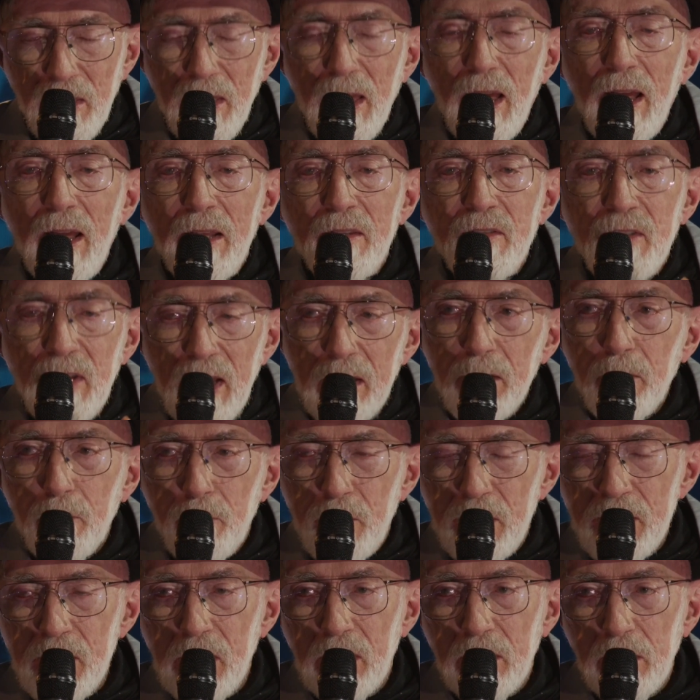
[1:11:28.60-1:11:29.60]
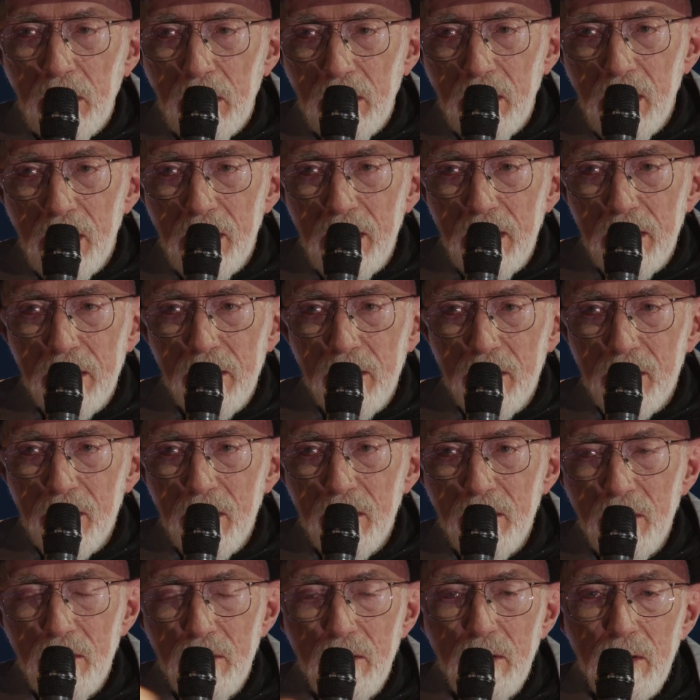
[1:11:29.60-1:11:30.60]
a set of physical laws
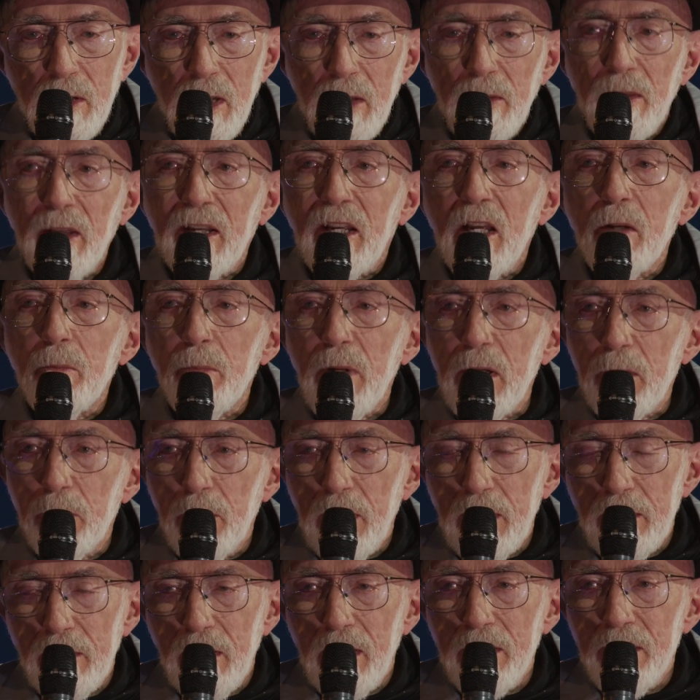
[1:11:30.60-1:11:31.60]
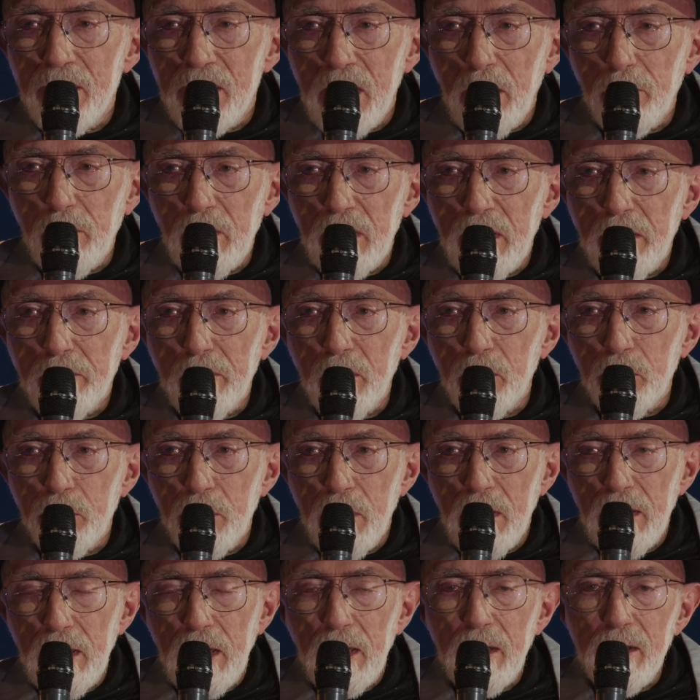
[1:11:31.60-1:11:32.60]
that can be written in several different
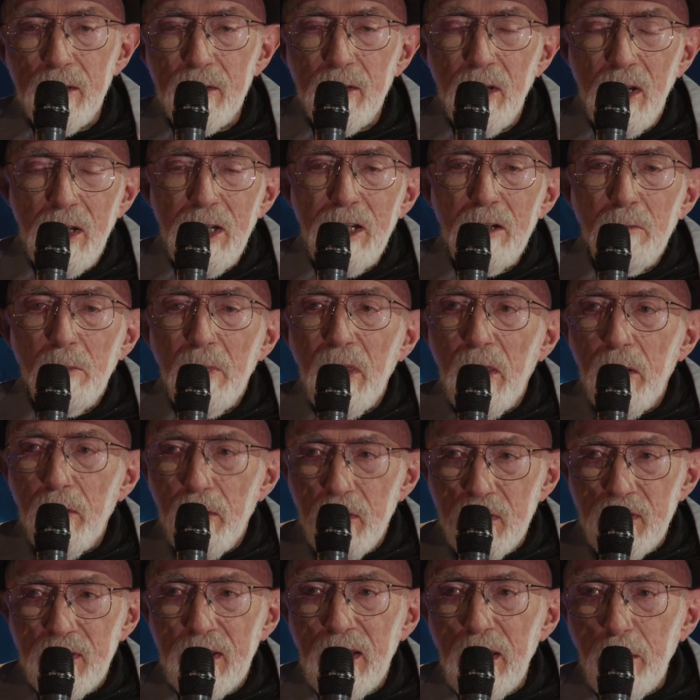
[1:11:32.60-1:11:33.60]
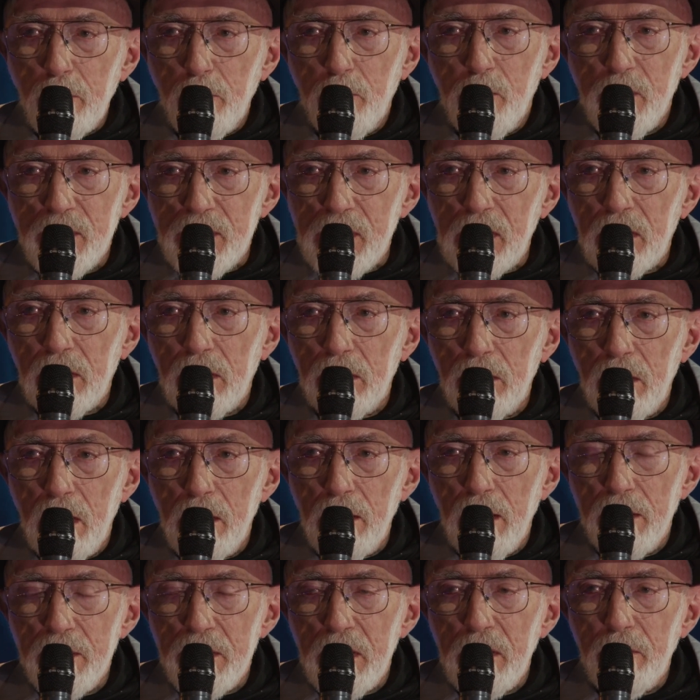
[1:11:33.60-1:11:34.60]
ways. They're the same physical
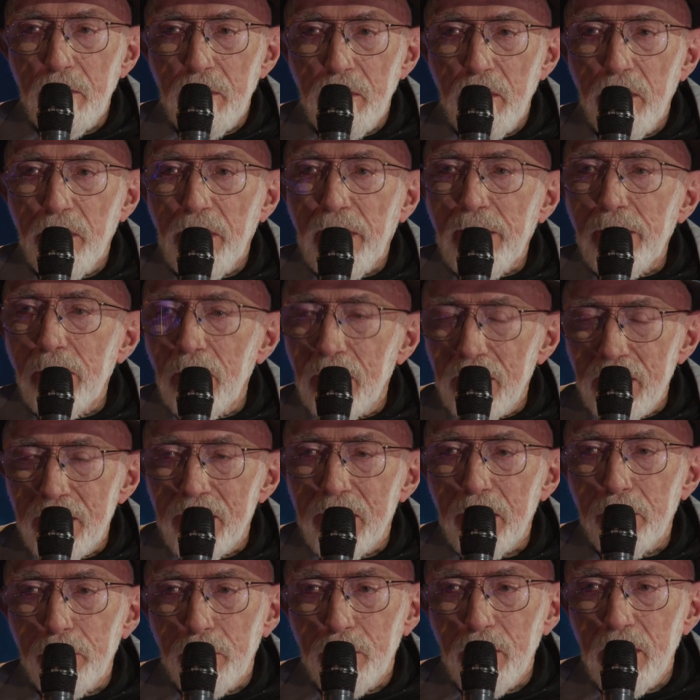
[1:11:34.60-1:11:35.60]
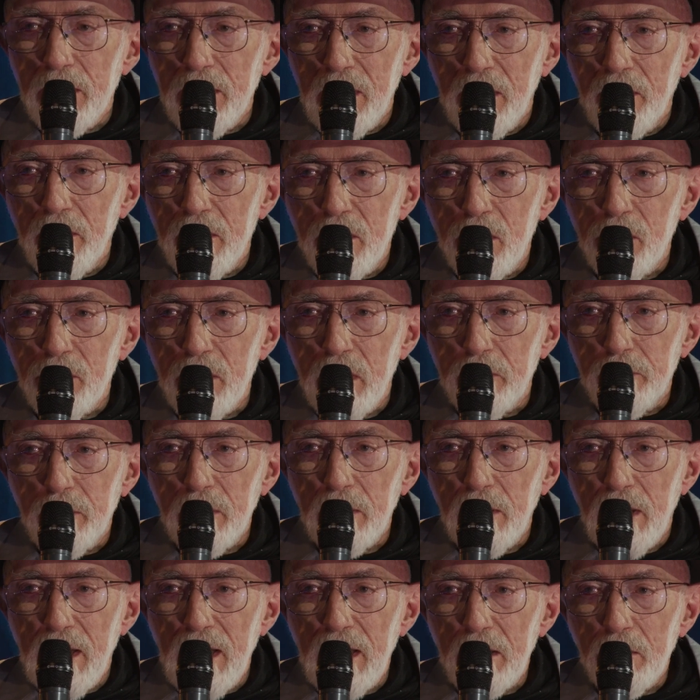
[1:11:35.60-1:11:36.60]
laws, even though they look different in the two
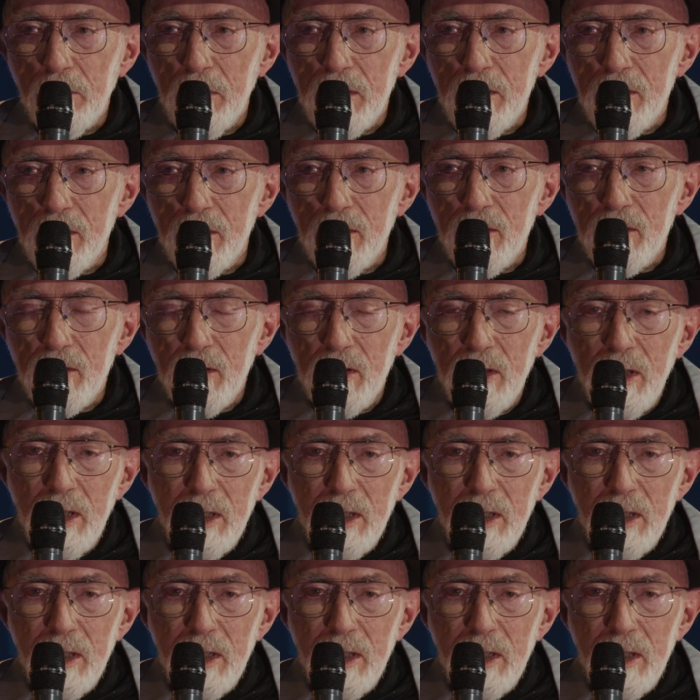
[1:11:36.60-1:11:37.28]
different languages.